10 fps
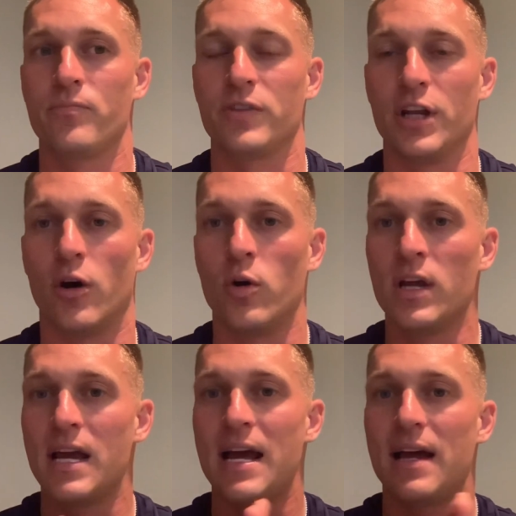You know,
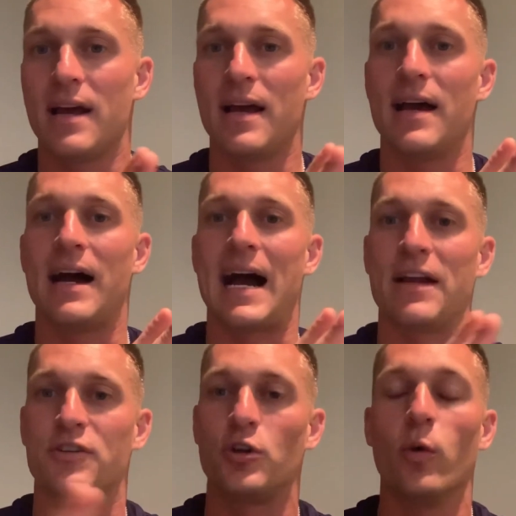
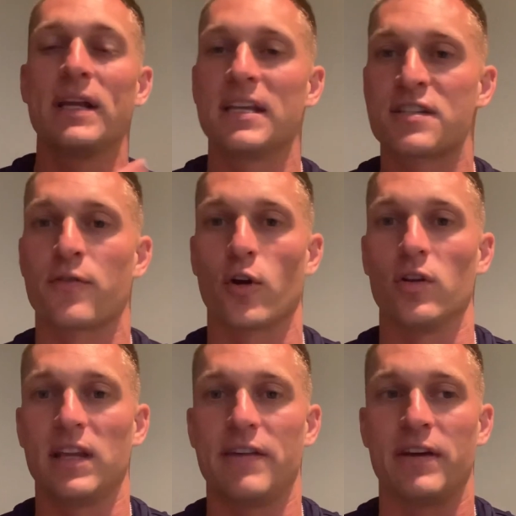doing this for a
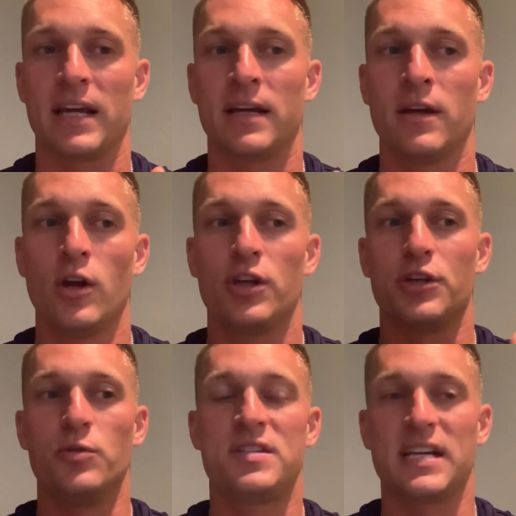living
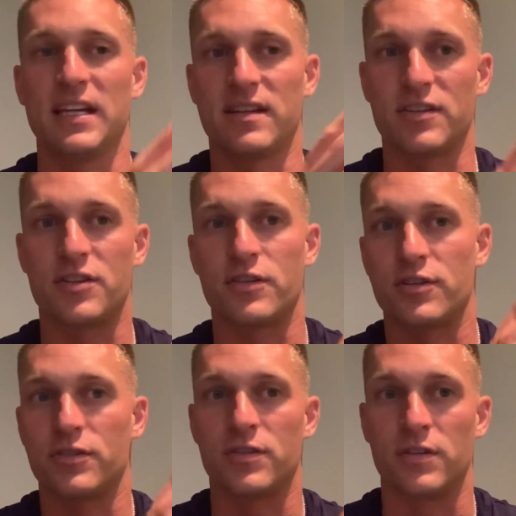you see the, the,
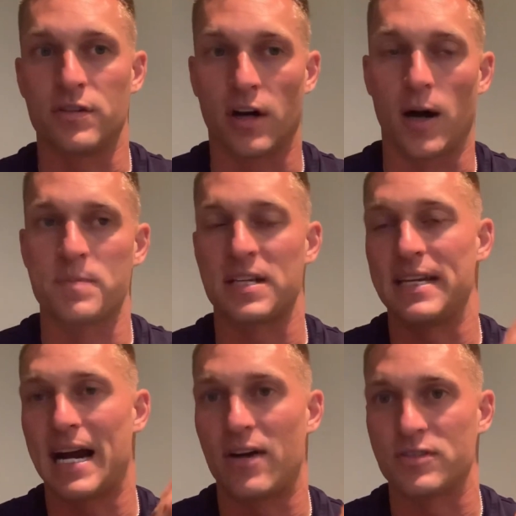the, the ups and
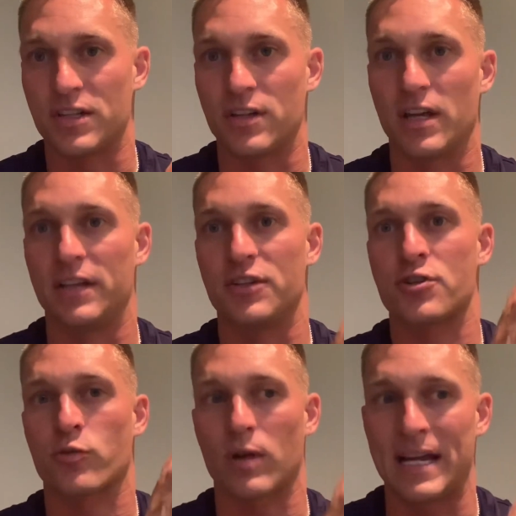downs and the, and the
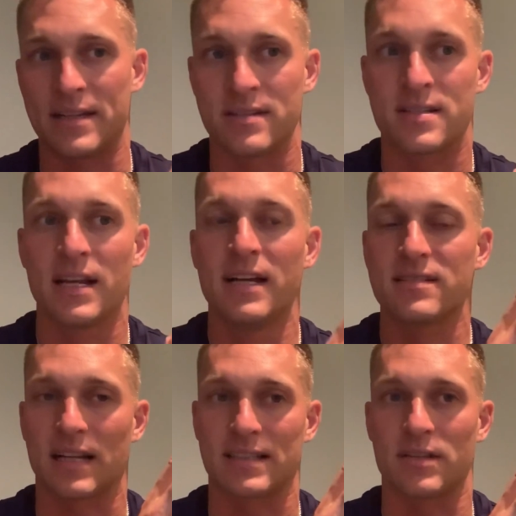trends,
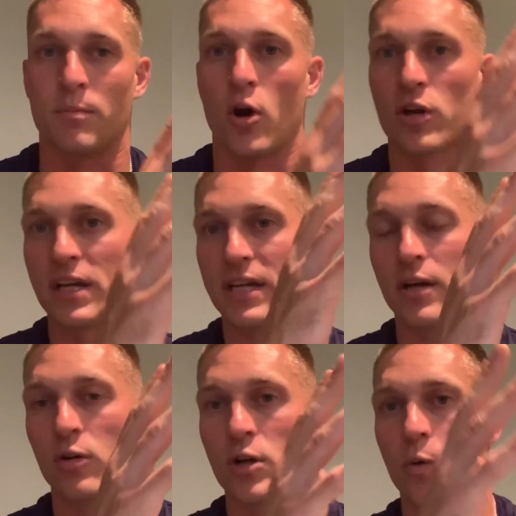like the market, you
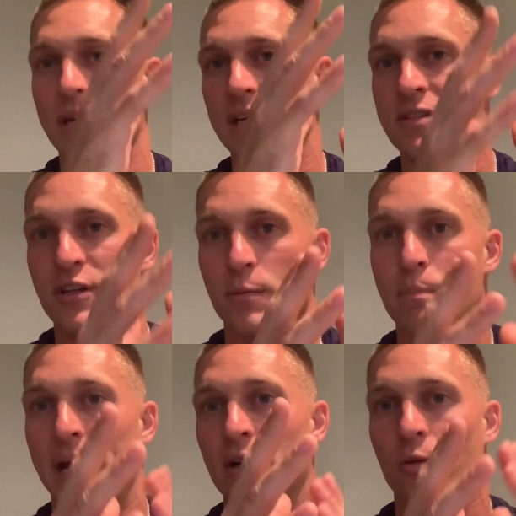know, going into your
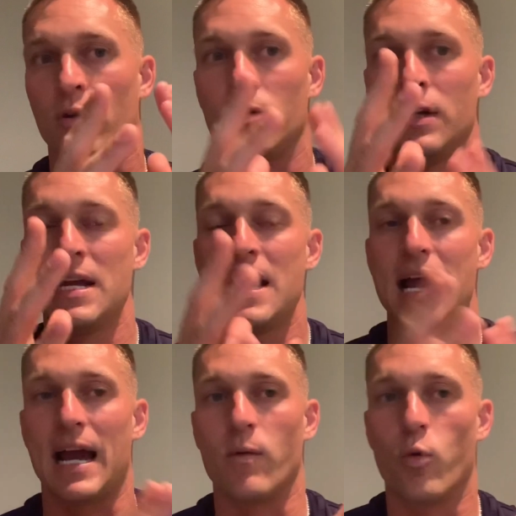bankroll.
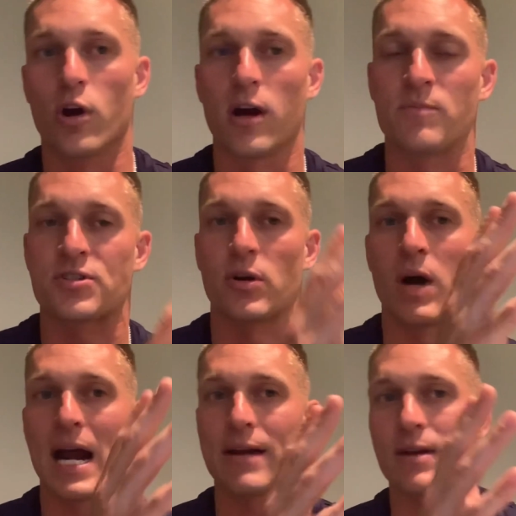And we're up so
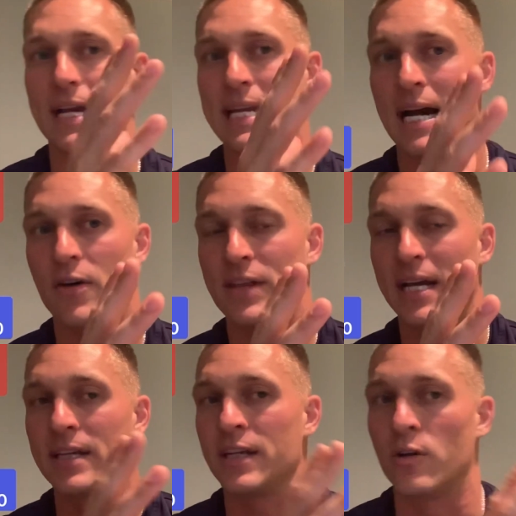high right now
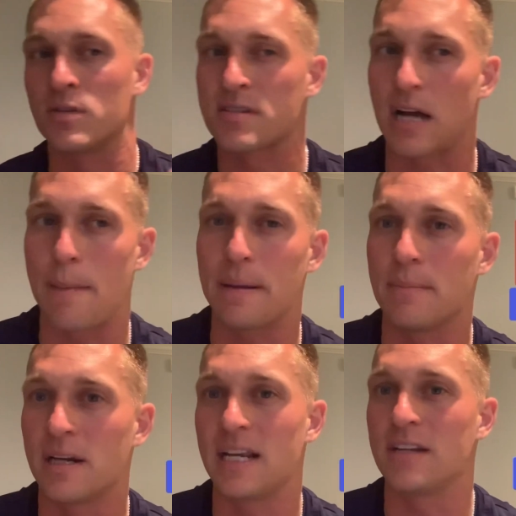that, you know, sloppy
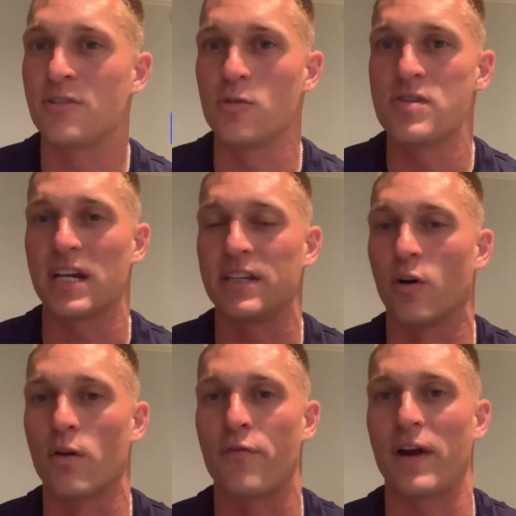Monday and Tuesday
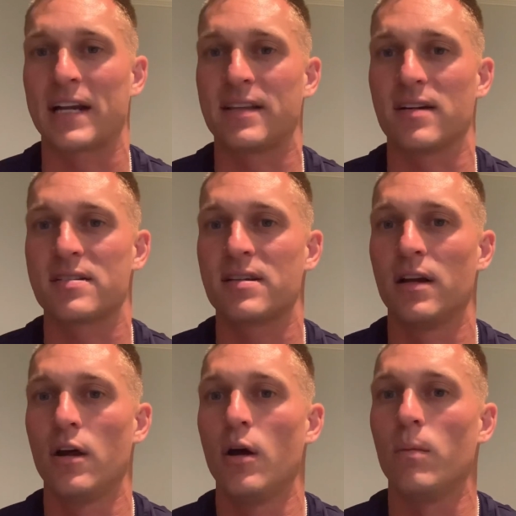don't affect us,
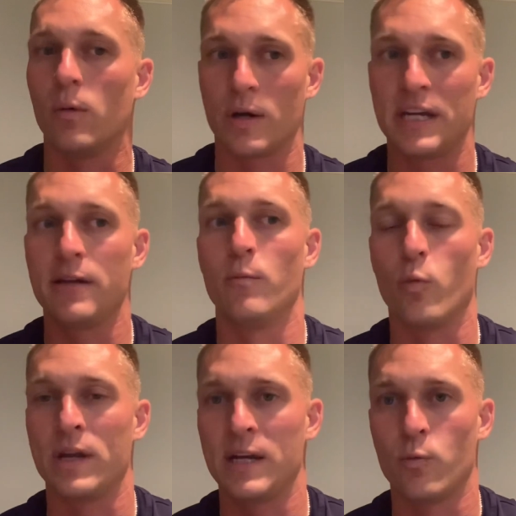but we need,
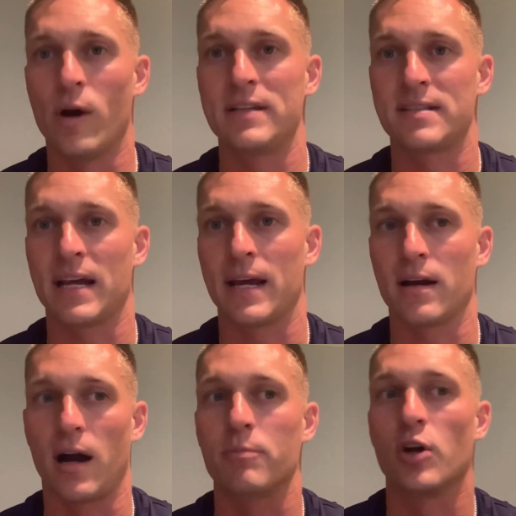we need Wednesday.
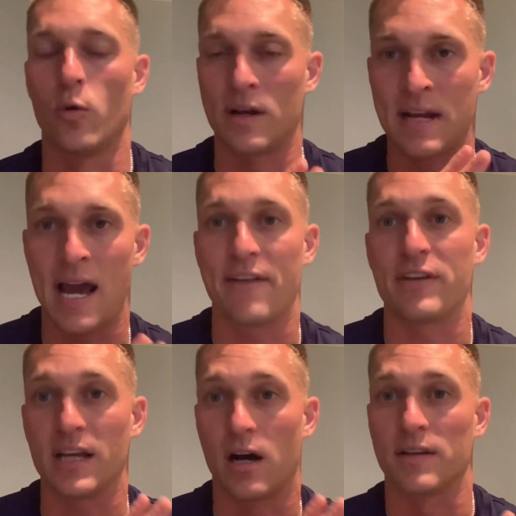I'm going in
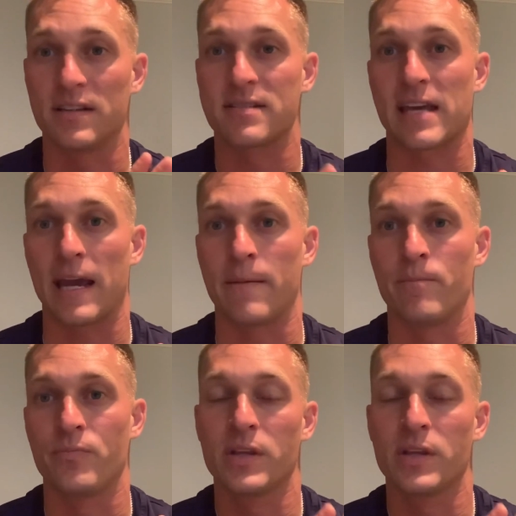heavy on this game.